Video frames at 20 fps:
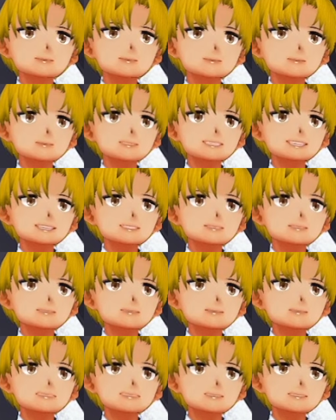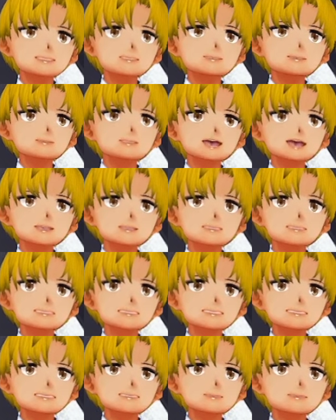And then he left her
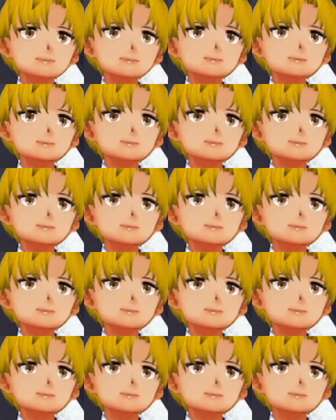hanging.